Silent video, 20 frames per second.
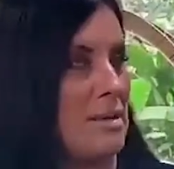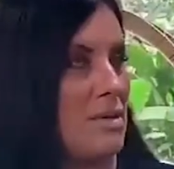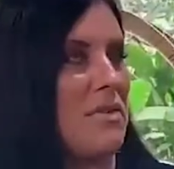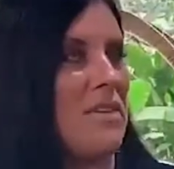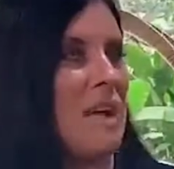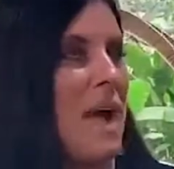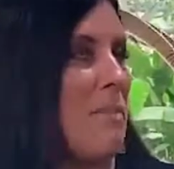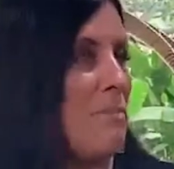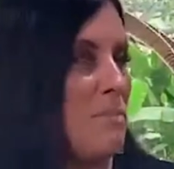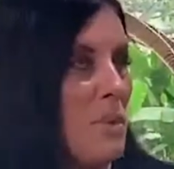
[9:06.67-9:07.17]
We've
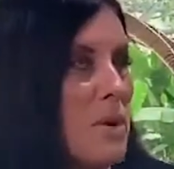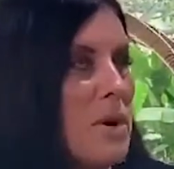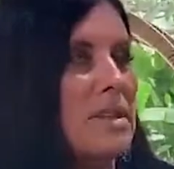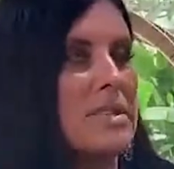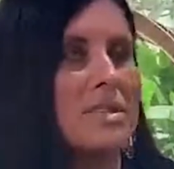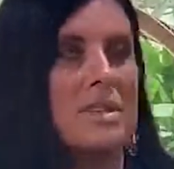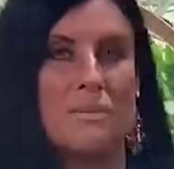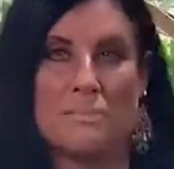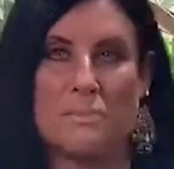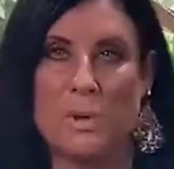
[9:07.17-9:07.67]
got
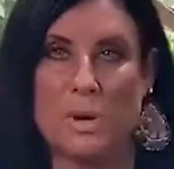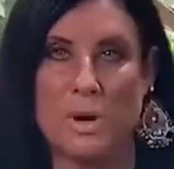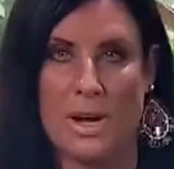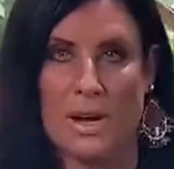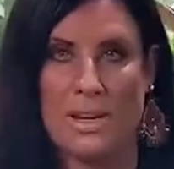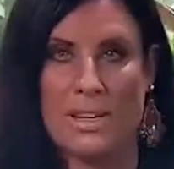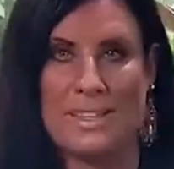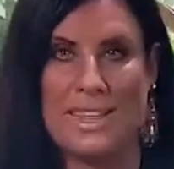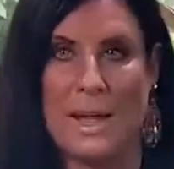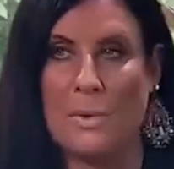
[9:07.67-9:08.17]
books and
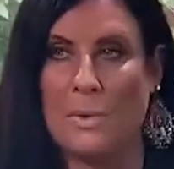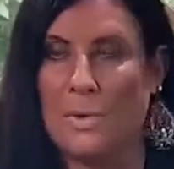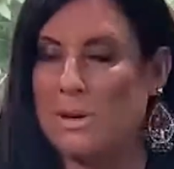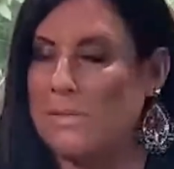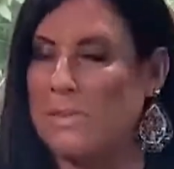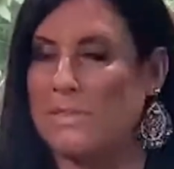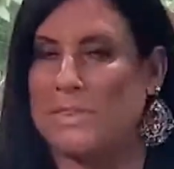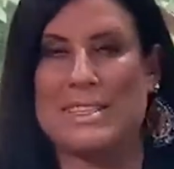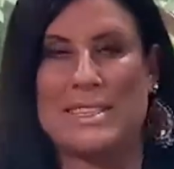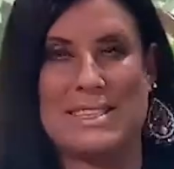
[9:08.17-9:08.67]
books that we're going
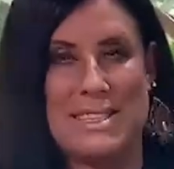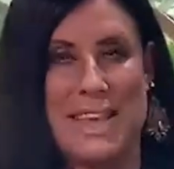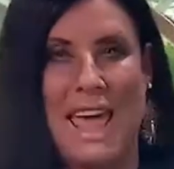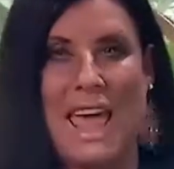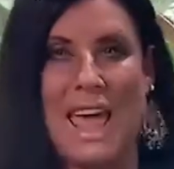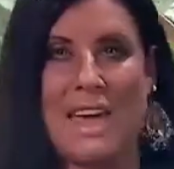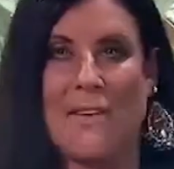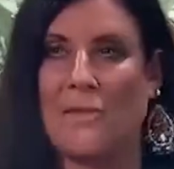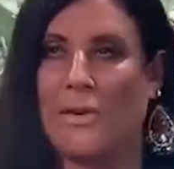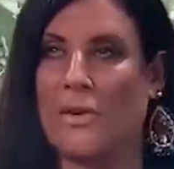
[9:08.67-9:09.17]
to be able to
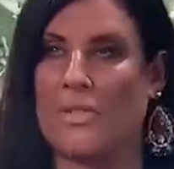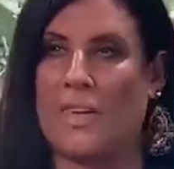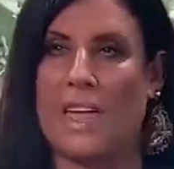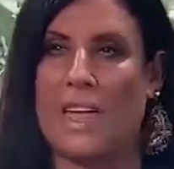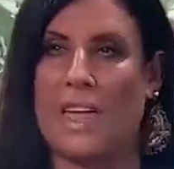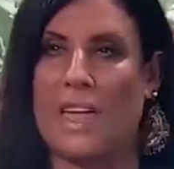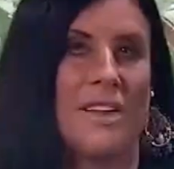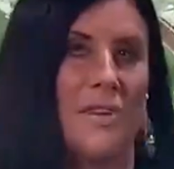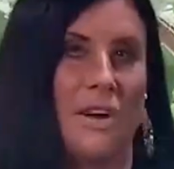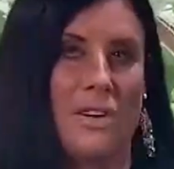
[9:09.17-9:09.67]
save for the
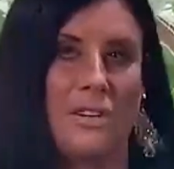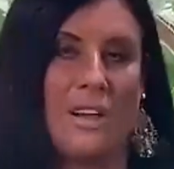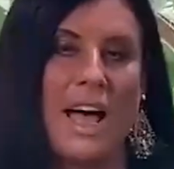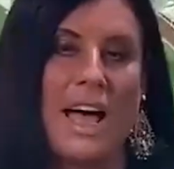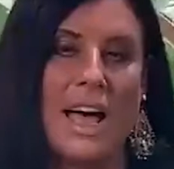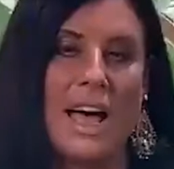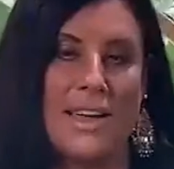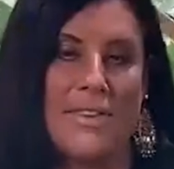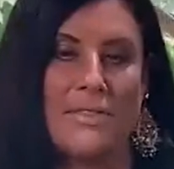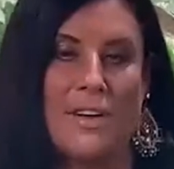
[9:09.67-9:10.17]
end of our
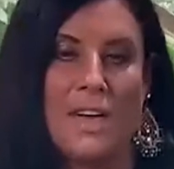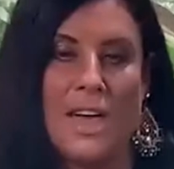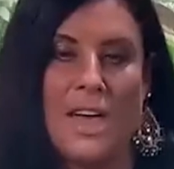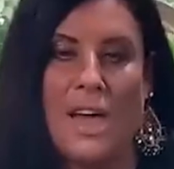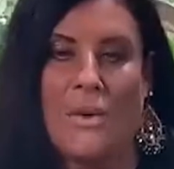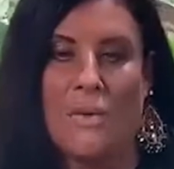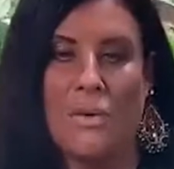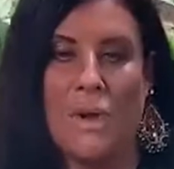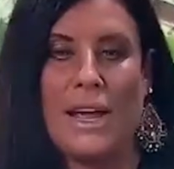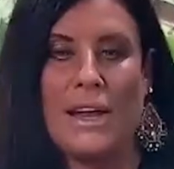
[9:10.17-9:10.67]
life,
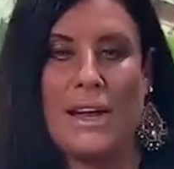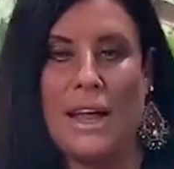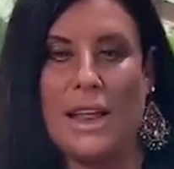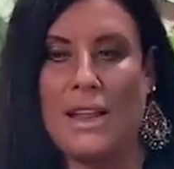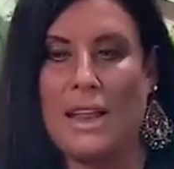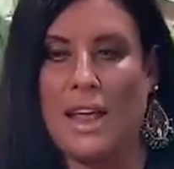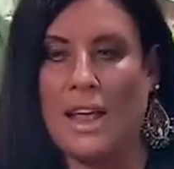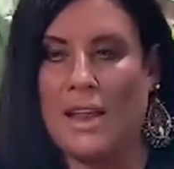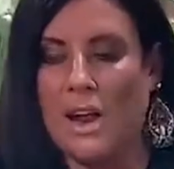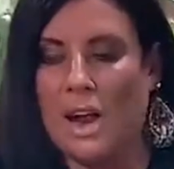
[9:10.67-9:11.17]
right?
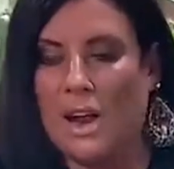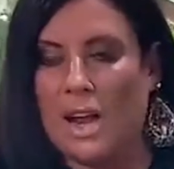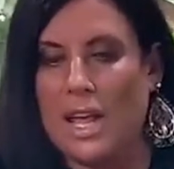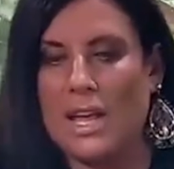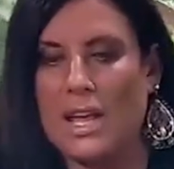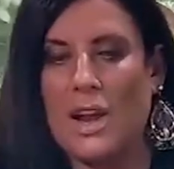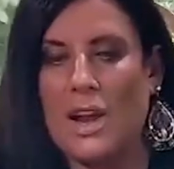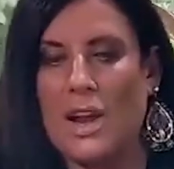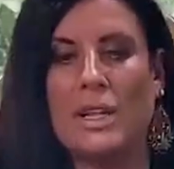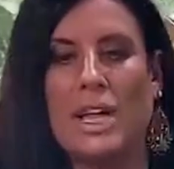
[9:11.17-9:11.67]
And in
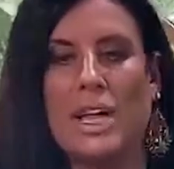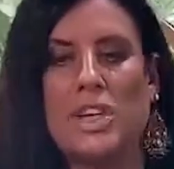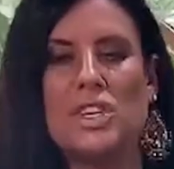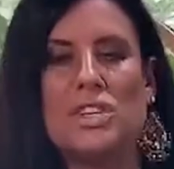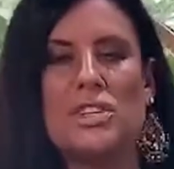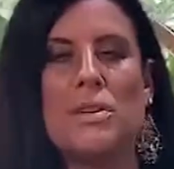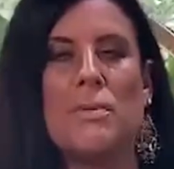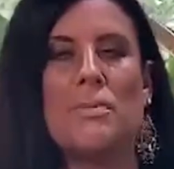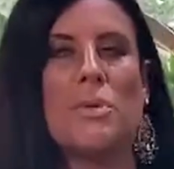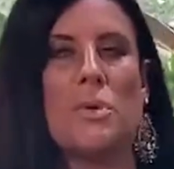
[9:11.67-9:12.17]
our
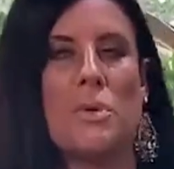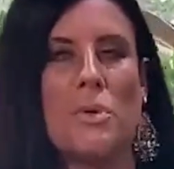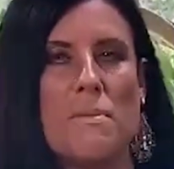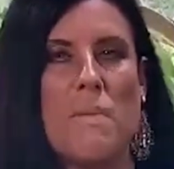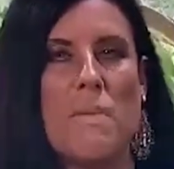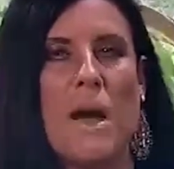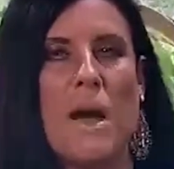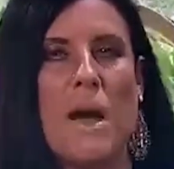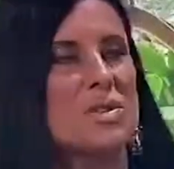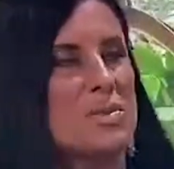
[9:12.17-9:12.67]
relationship to
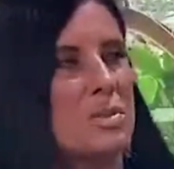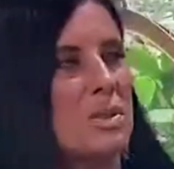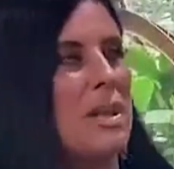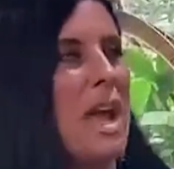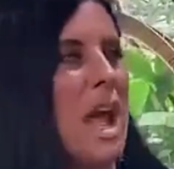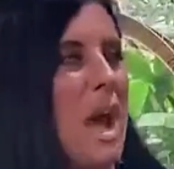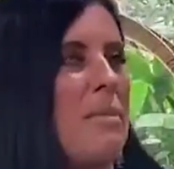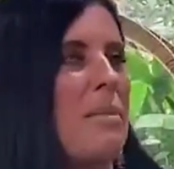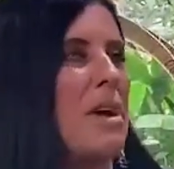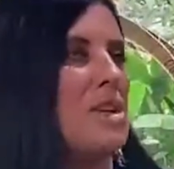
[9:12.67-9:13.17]
remind us really
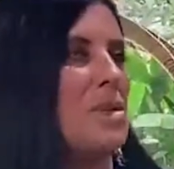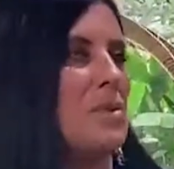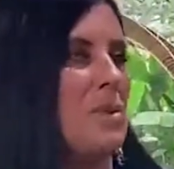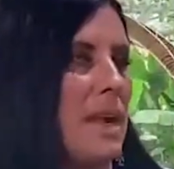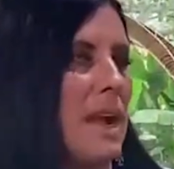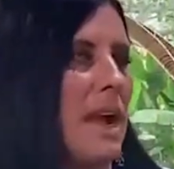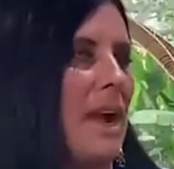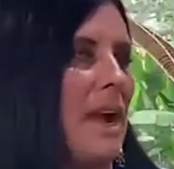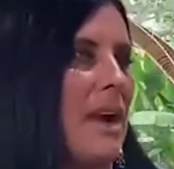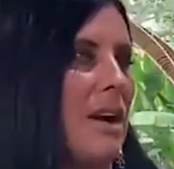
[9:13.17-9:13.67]
how much we
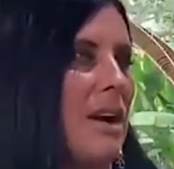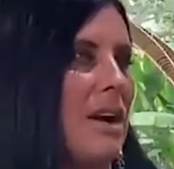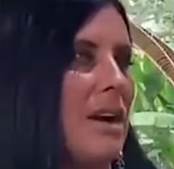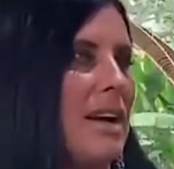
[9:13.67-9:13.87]
care.